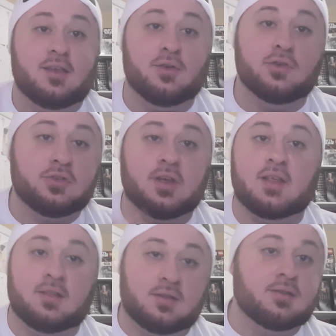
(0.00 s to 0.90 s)

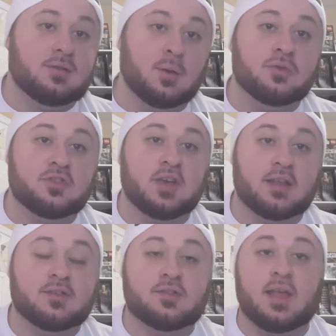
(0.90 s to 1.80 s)
usually those
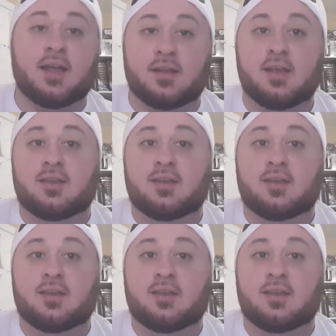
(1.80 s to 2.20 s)
sets that